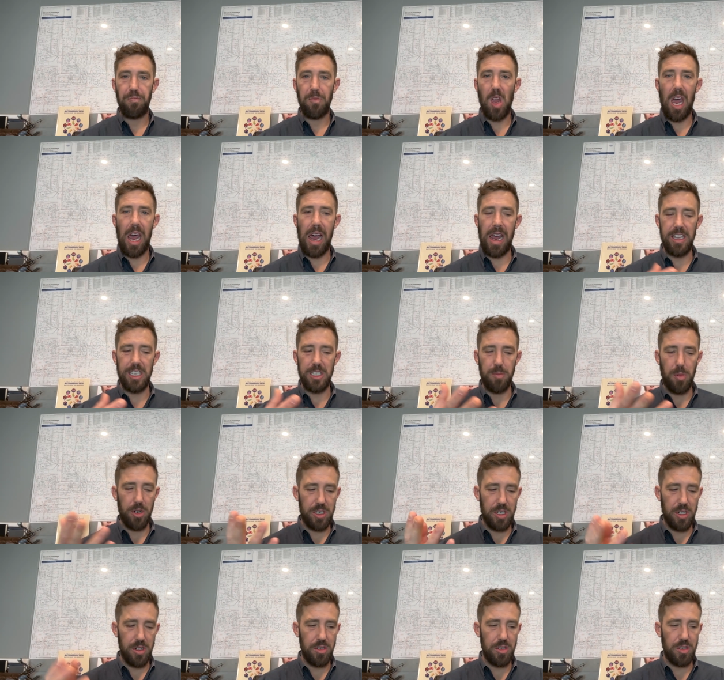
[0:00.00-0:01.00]
I had this
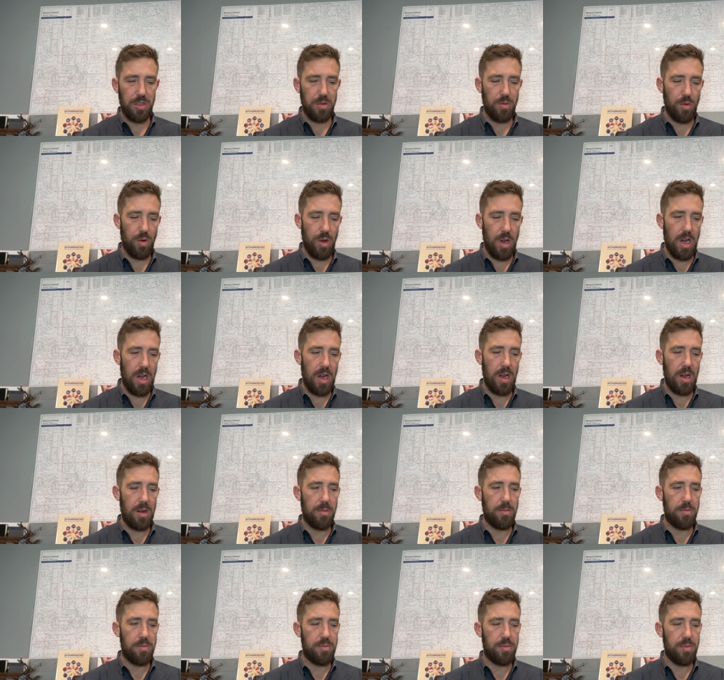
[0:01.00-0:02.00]
person who's a uh,
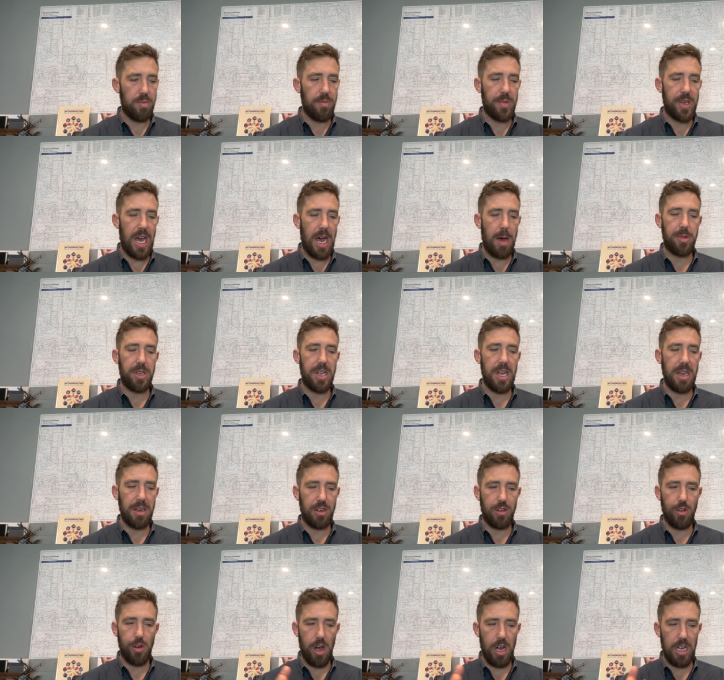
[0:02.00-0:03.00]
top ten
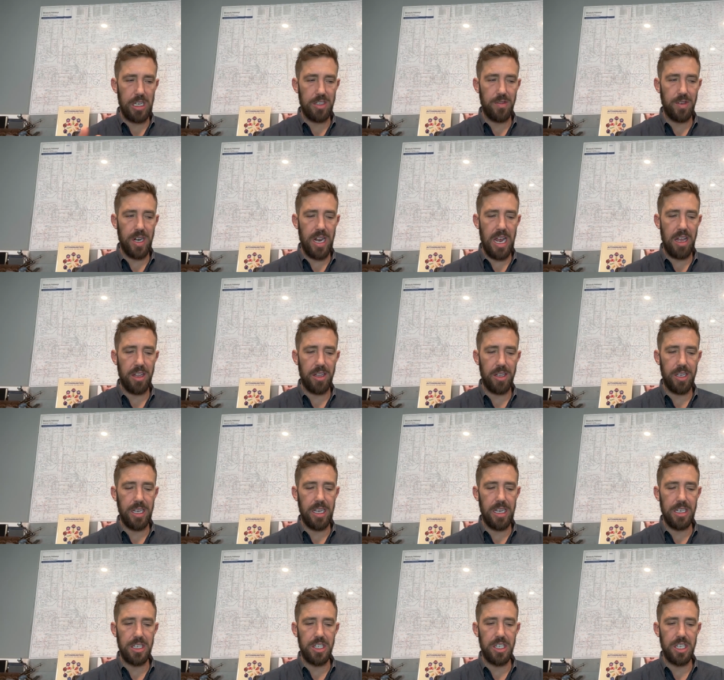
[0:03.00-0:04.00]
CrossFit athlete,
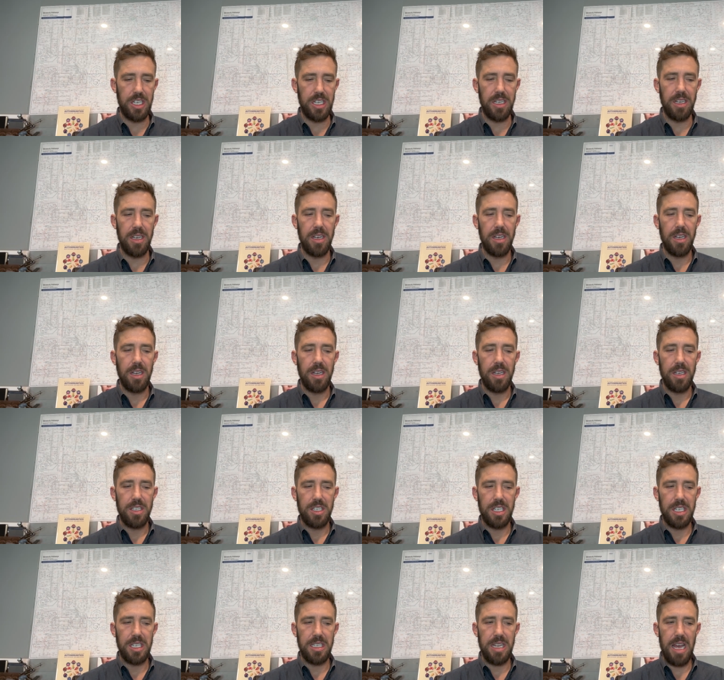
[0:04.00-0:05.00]
and she
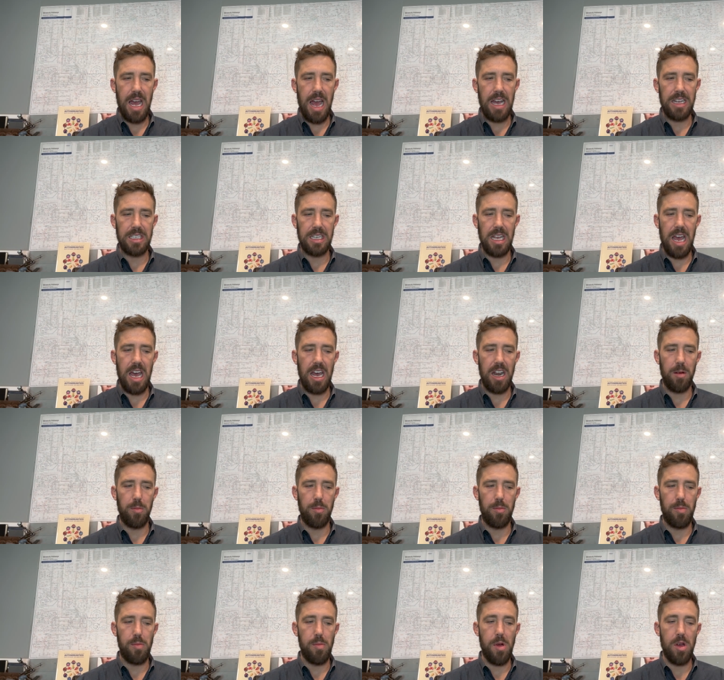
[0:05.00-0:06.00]
she hasn't had a
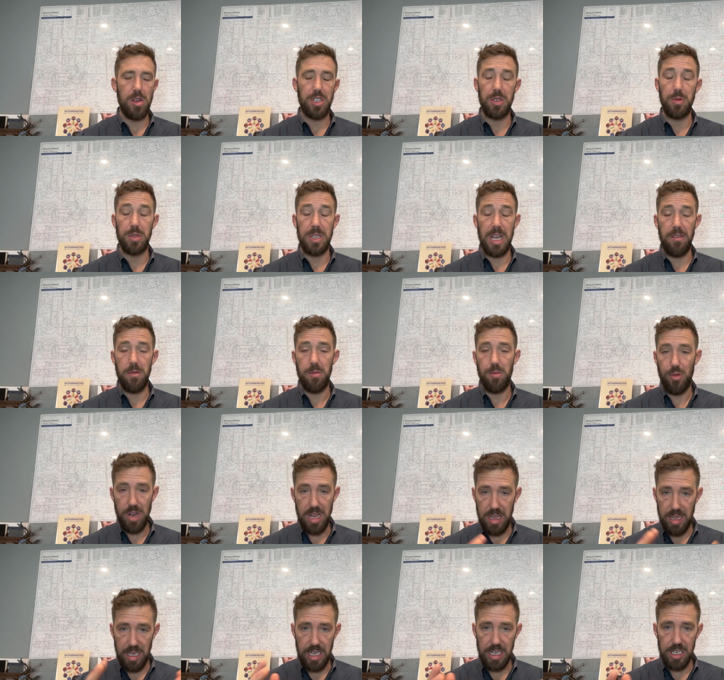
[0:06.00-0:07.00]
she was having
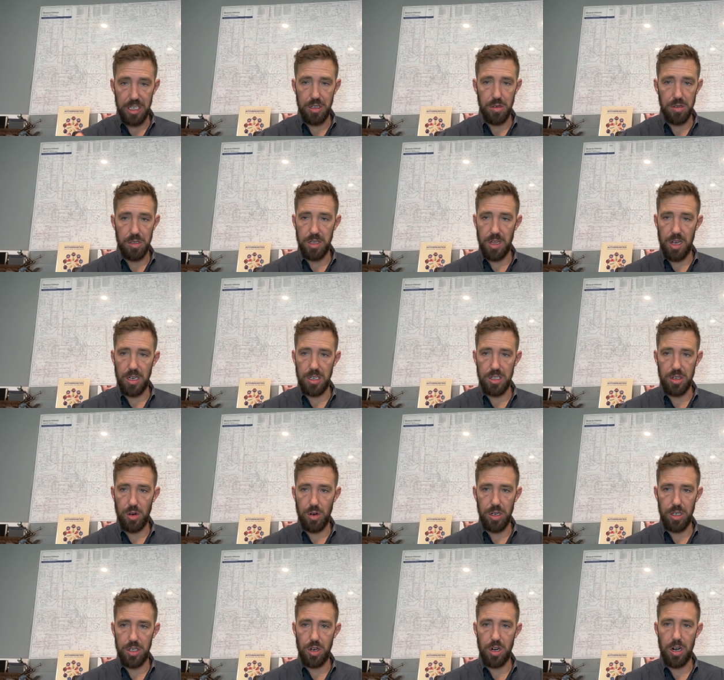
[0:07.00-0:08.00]
breathing issues. Long
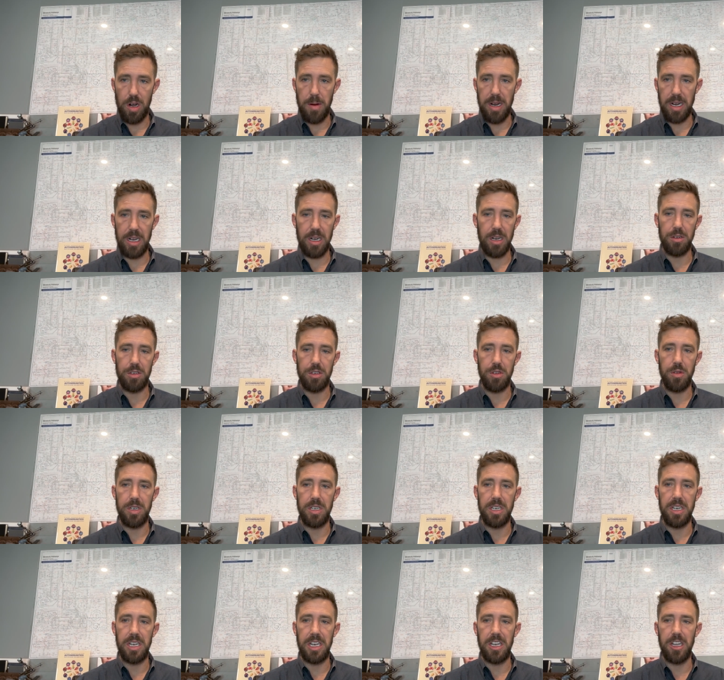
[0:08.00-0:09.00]
story short, I'm not going to go too into
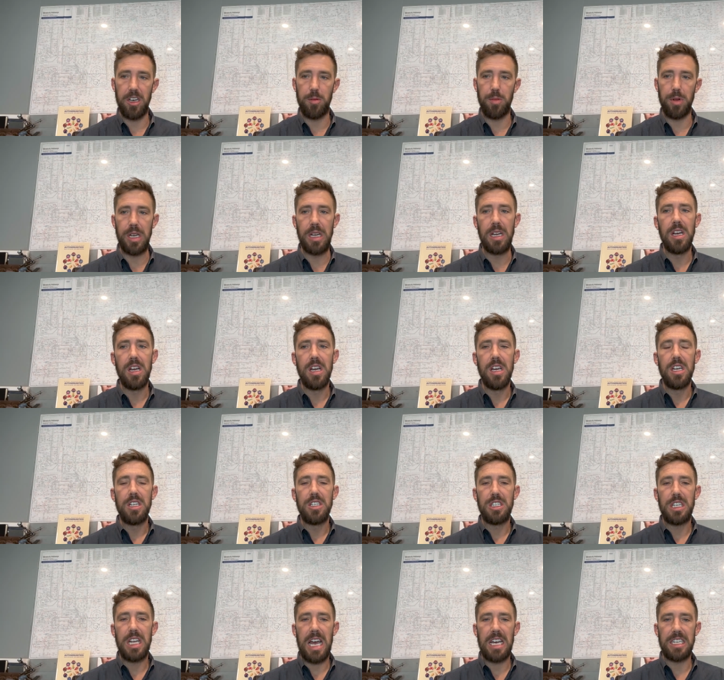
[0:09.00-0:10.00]
detail, but
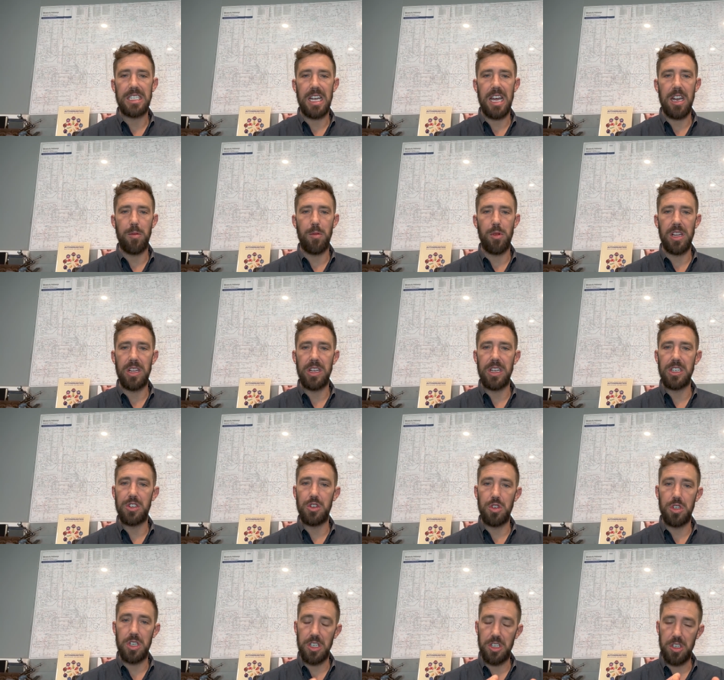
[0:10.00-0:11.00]
she hasn't had a breathing issue
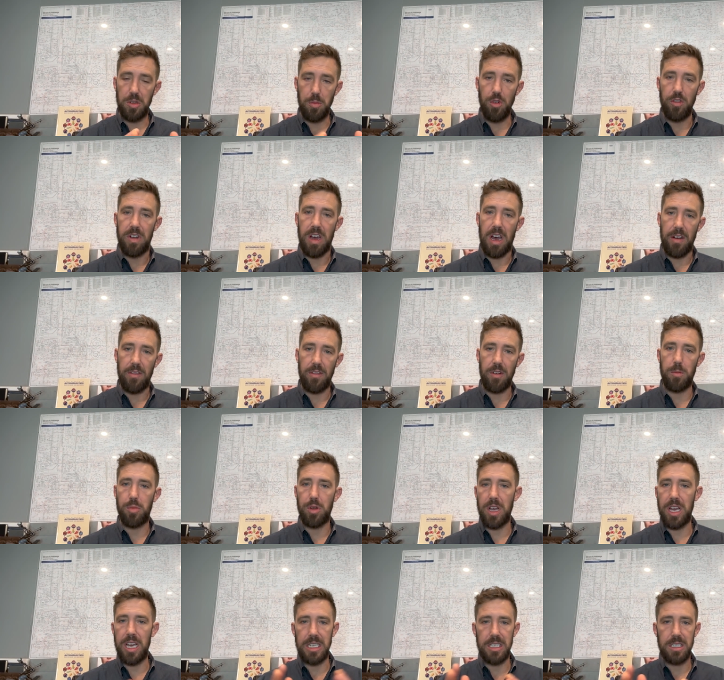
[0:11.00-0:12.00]
since she moved out of her
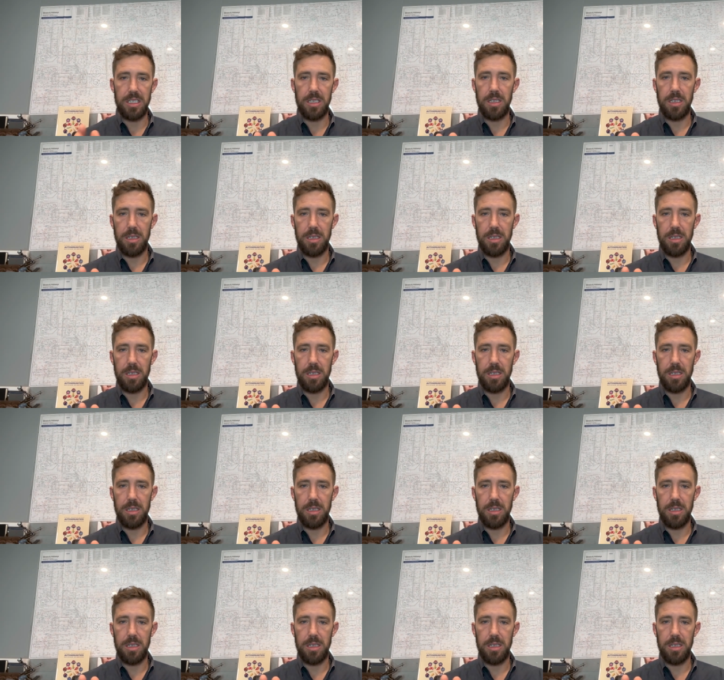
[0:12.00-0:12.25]
place.